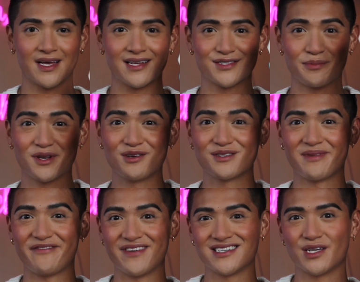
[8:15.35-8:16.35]
So I'm gonna use my
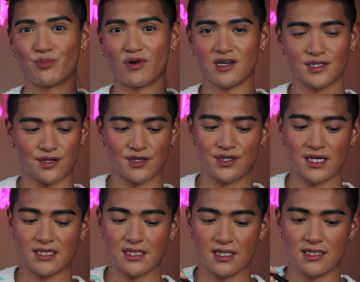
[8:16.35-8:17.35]
Fenty bronzer
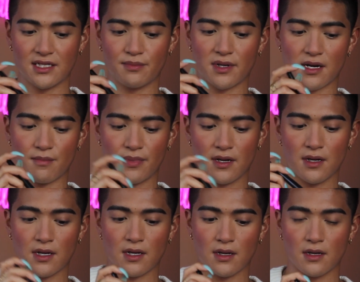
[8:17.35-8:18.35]
just to deepen up
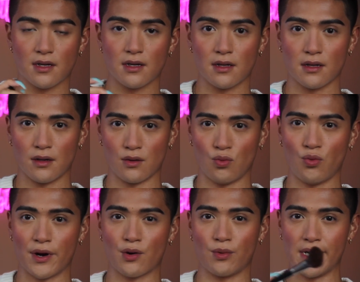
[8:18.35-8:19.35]

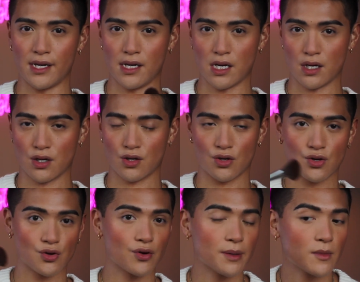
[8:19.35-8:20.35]
where we
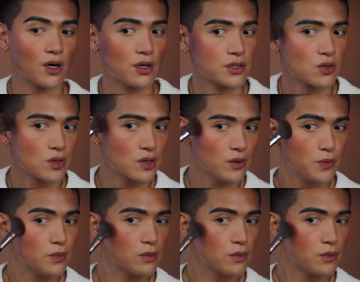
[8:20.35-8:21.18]
cream contoured.